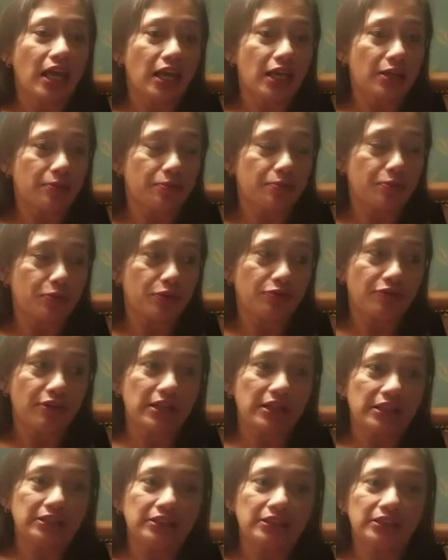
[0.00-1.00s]
and
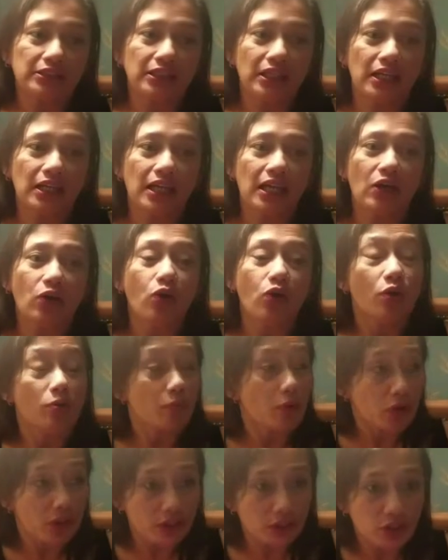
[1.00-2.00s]
prevent or
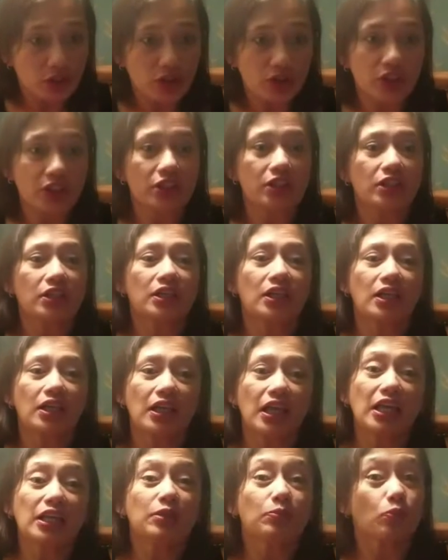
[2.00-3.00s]
monitor
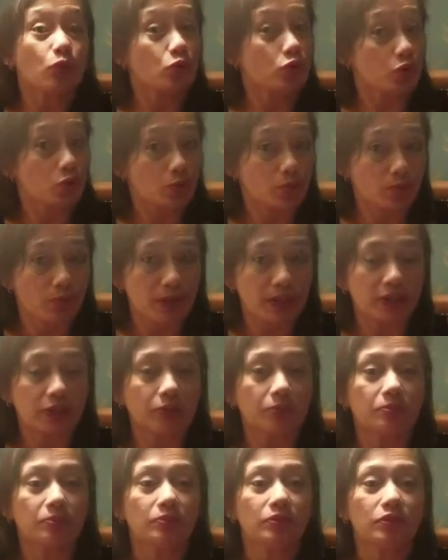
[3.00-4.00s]
any
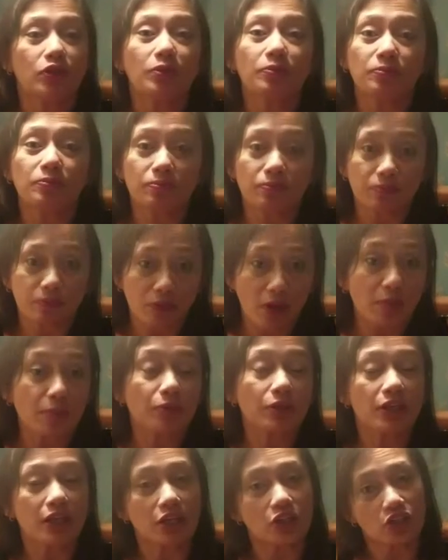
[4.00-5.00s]
postpartum
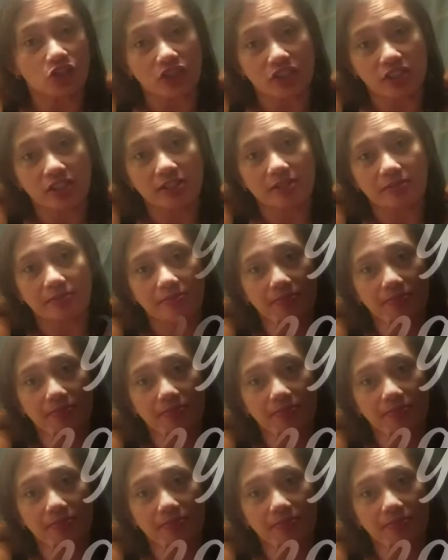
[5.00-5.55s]
complications.